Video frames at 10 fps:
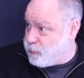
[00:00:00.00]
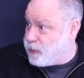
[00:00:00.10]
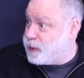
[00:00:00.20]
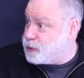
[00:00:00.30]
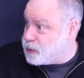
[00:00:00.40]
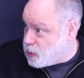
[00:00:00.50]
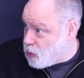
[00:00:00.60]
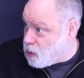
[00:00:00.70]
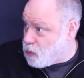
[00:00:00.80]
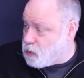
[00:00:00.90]
religious at
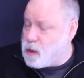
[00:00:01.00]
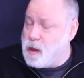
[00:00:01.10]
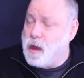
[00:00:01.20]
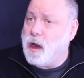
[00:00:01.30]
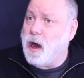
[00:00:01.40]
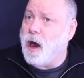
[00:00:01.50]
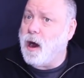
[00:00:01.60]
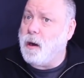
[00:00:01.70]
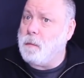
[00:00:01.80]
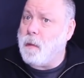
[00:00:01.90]
all,
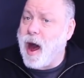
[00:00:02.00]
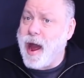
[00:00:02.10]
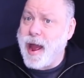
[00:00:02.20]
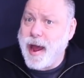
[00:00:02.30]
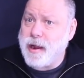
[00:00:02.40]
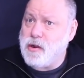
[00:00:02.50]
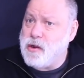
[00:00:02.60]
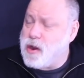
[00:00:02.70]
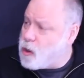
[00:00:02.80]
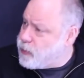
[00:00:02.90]
I had
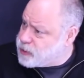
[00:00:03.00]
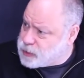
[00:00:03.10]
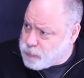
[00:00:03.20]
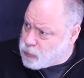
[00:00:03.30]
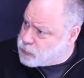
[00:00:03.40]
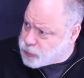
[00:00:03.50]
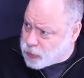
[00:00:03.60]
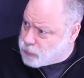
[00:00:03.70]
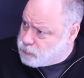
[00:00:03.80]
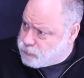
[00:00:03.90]
no
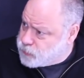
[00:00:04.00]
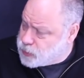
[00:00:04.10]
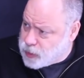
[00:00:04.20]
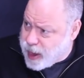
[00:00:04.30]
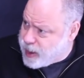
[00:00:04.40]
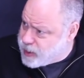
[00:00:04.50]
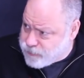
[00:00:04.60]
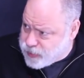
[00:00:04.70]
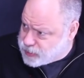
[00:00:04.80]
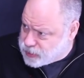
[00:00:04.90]
exposure to any of
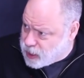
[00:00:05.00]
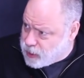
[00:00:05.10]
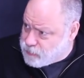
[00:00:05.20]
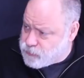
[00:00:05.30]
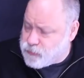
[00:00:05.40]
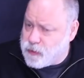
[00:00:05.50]
this stuff.